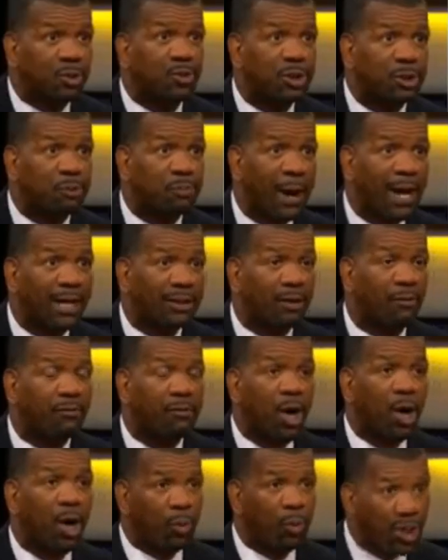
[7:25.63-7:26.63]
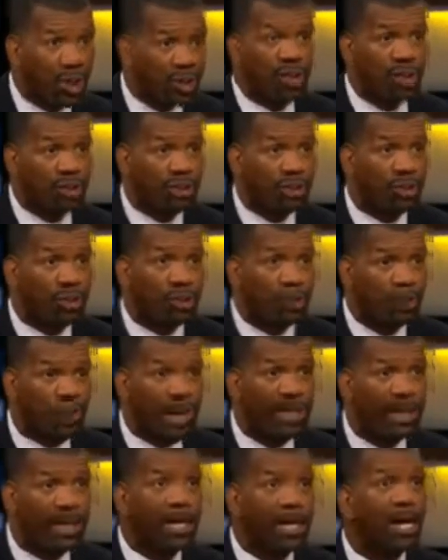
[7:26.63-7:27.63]
respect of we just
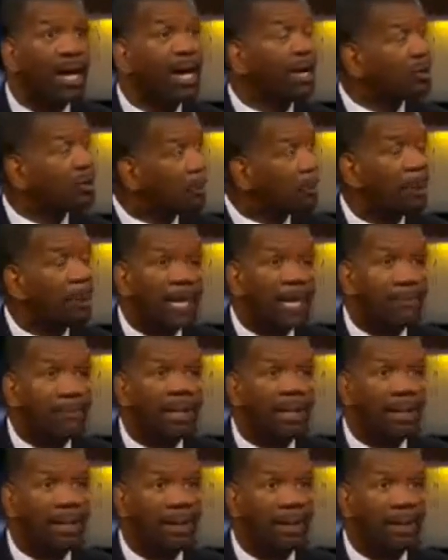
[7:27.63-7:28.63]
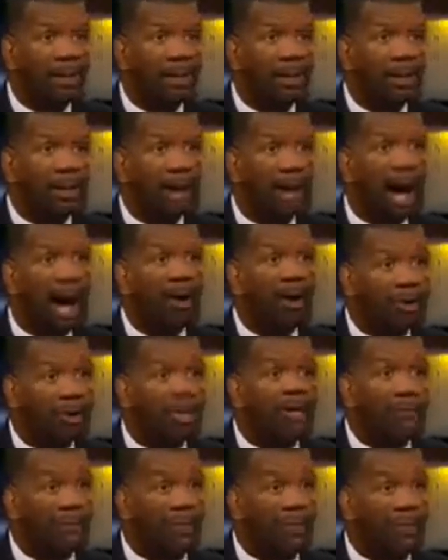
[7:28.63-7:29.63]
competed. You beat me. I'll
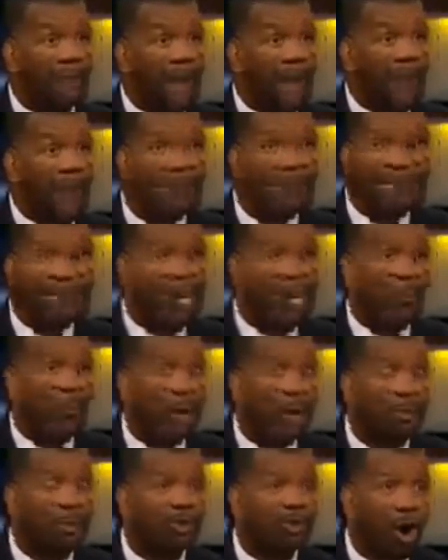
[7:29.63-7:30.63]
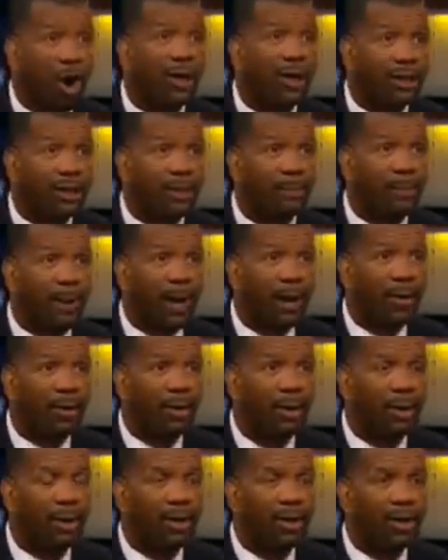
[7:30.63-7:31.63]
give you that. That's not what I'm talking about.
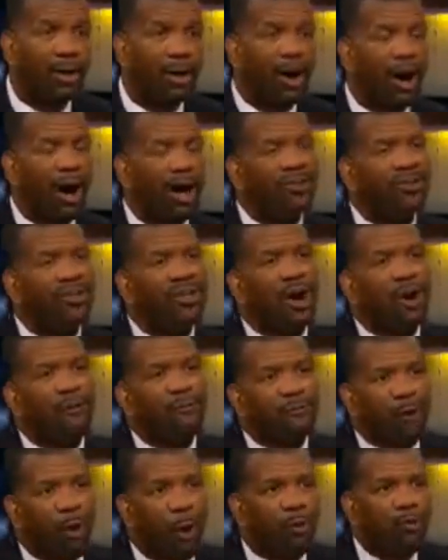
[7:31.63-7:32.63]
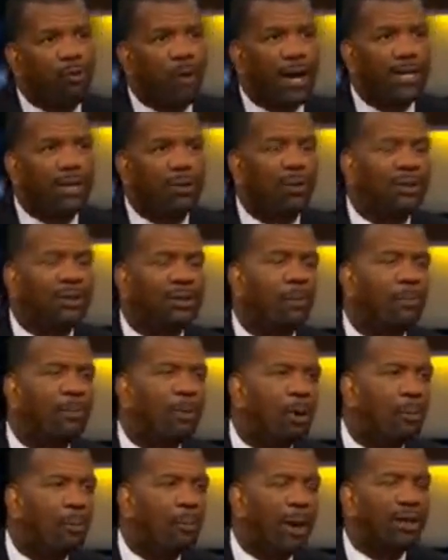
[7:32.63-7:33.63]
Enough already with the
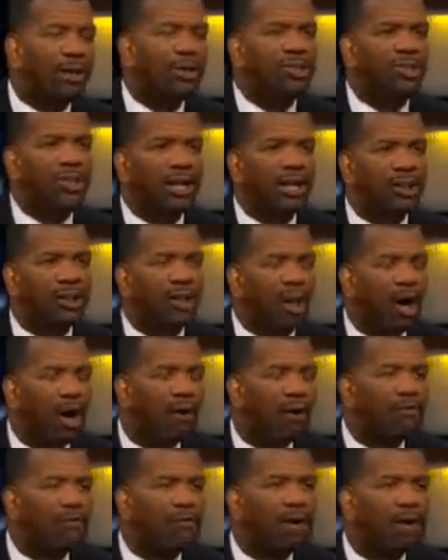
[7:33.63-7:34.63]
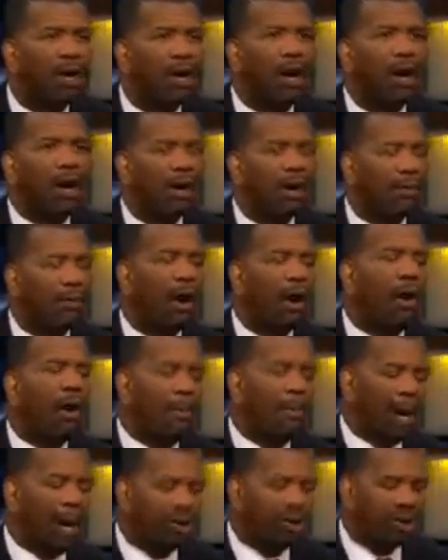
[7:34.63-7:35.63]
Bill Belichick love. Oh,
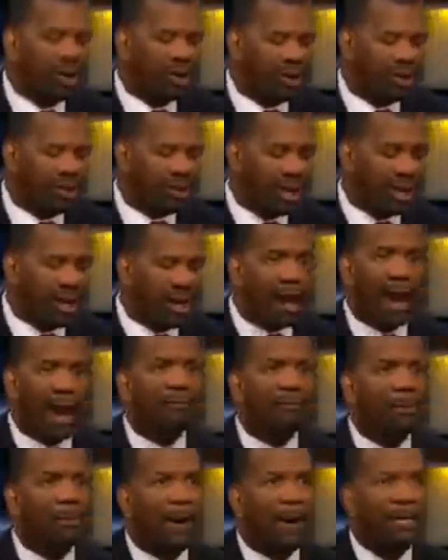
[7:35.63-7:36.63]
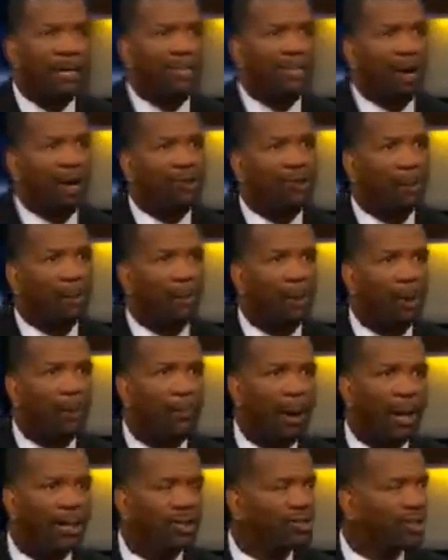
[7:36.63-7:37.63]
my goodness. Everybody tells the Bill
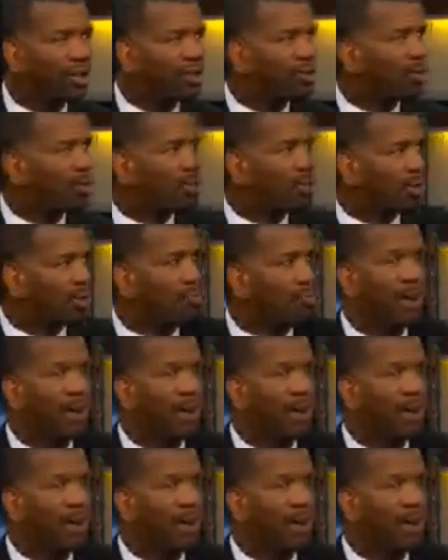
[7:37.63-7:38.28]
Belichick story you